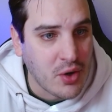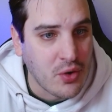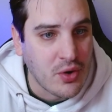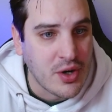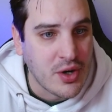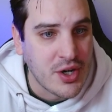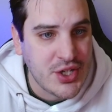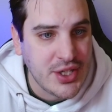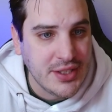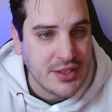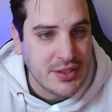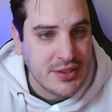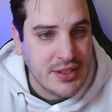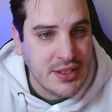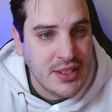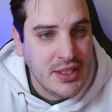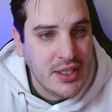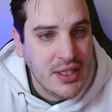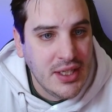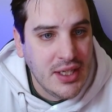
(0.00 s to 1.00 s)
shield,
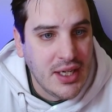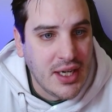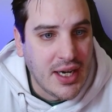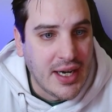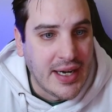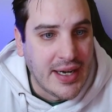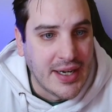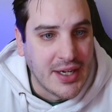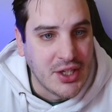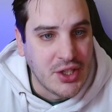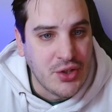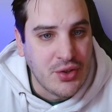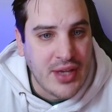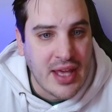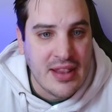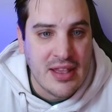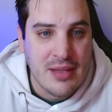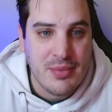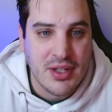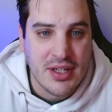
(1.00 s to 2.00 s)
you
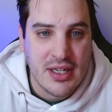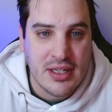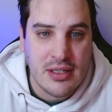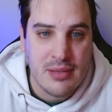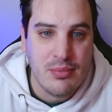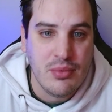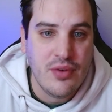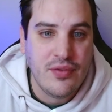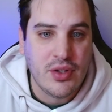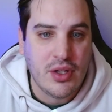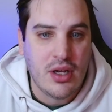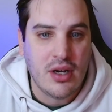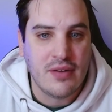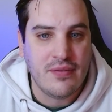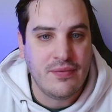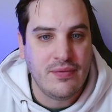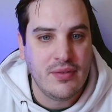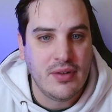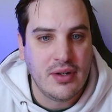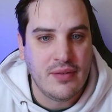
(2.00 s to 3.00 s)
gain the ability to move
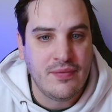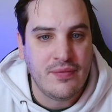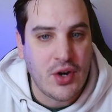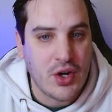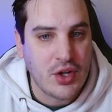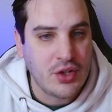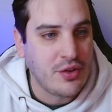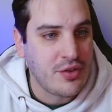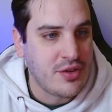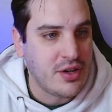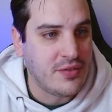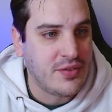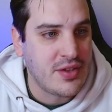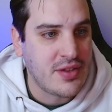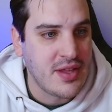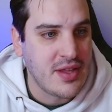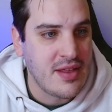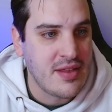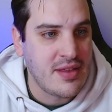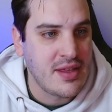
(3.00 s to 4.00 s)
along vertical
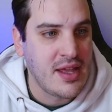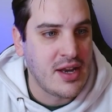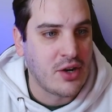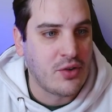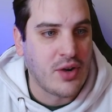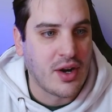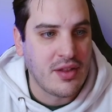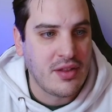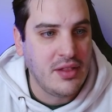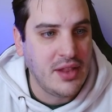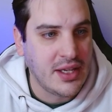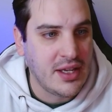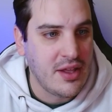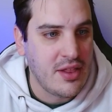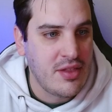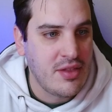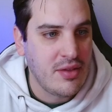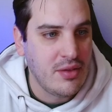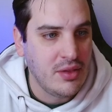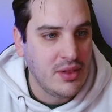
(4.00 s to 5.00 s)
surfaces and across
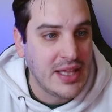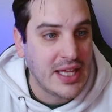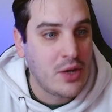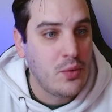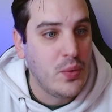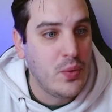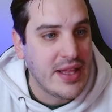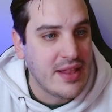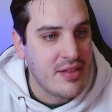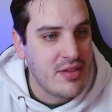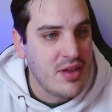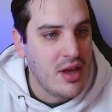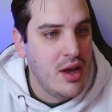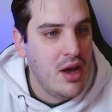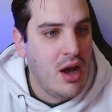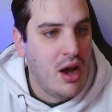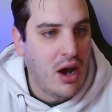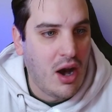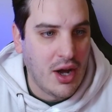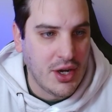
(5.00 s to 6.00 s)
liquids,
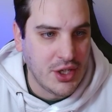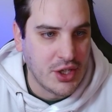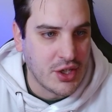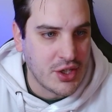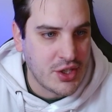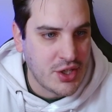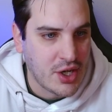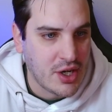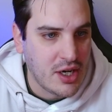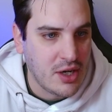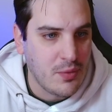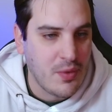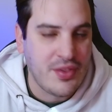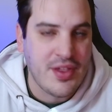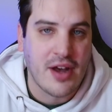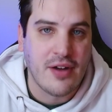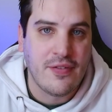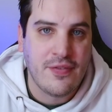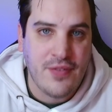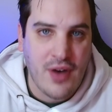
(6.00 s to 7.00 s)
on your turn
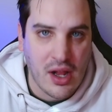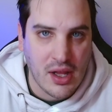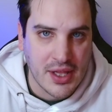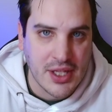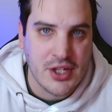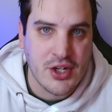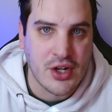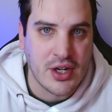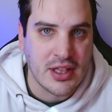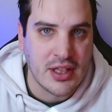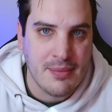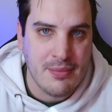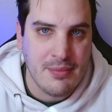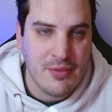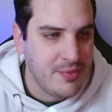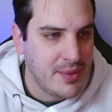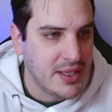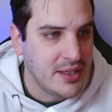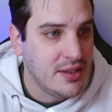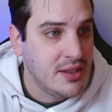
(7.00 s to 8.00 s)
without falling during the
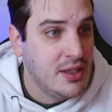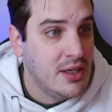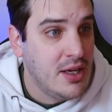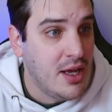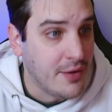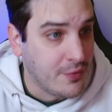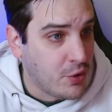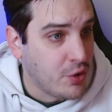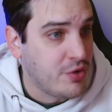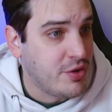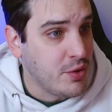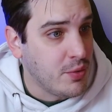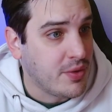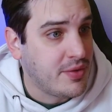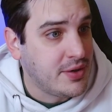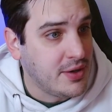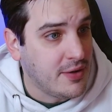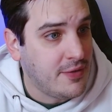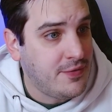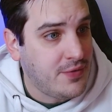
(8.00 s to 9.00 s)
movement. Of course, you will
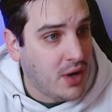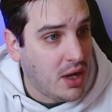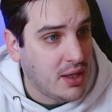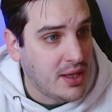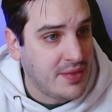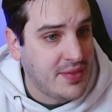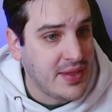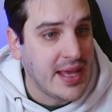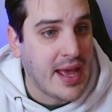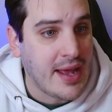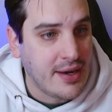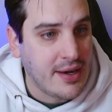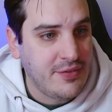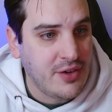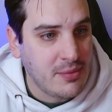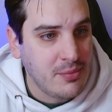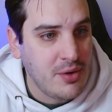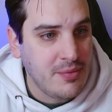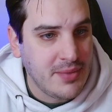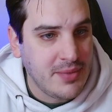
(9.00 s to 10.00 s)
still fall at the end of
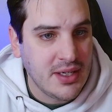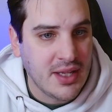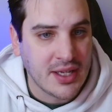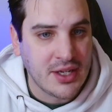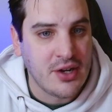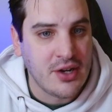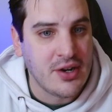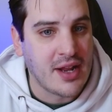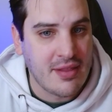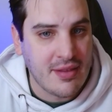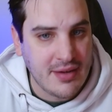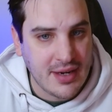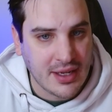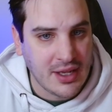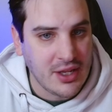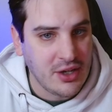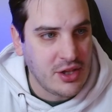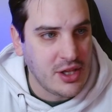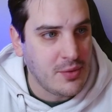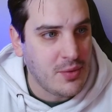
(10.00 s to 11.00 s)
your movement, like you're not
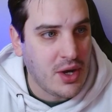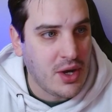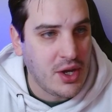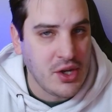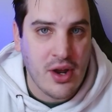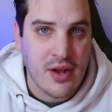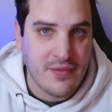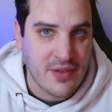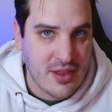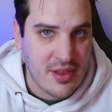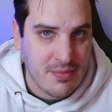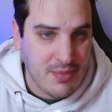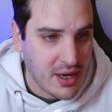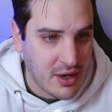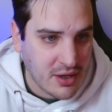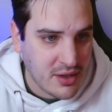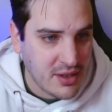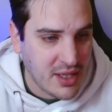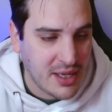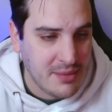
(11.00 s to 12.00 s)
sticking to the wall. You don't have a
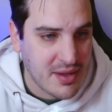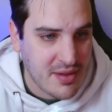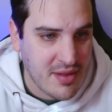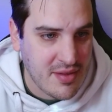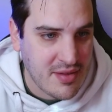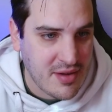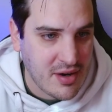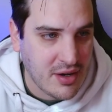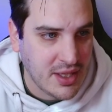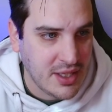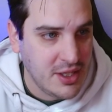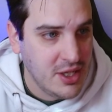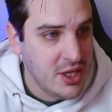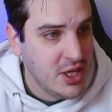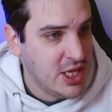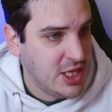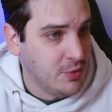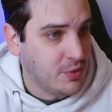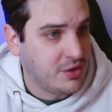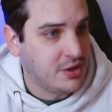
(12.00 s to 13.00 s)
spider climb necessarily.
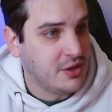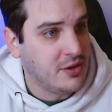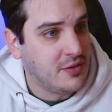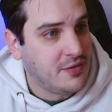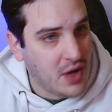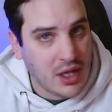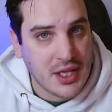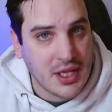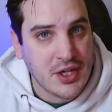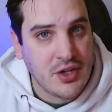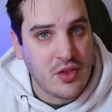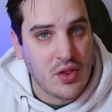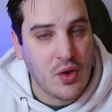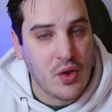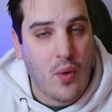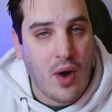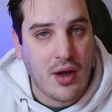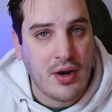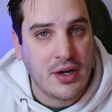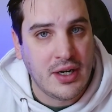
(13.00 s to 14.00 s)
You'll still fall into the
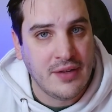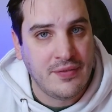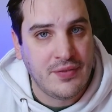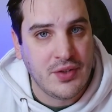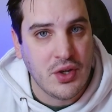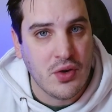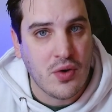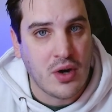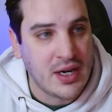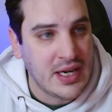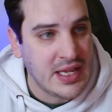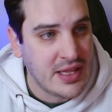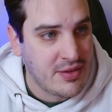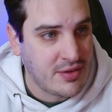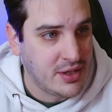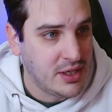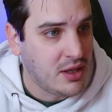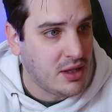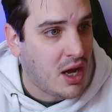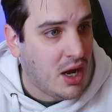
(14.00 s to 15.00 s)
water if you are
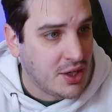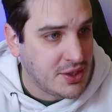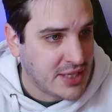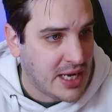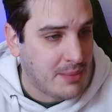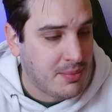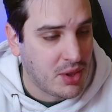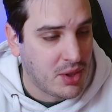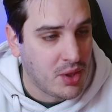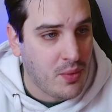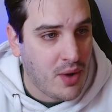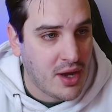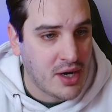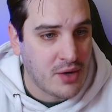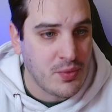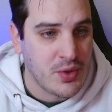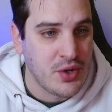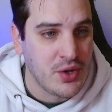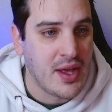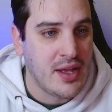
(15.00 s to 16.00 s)
still on top of the water
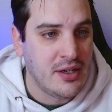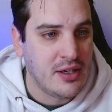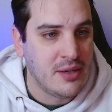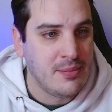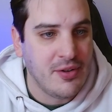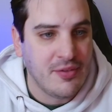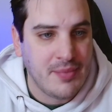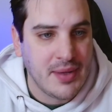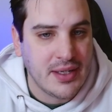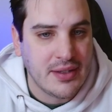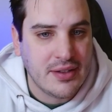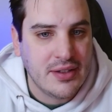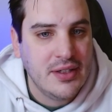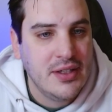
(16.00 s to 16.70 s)
when you end your movement.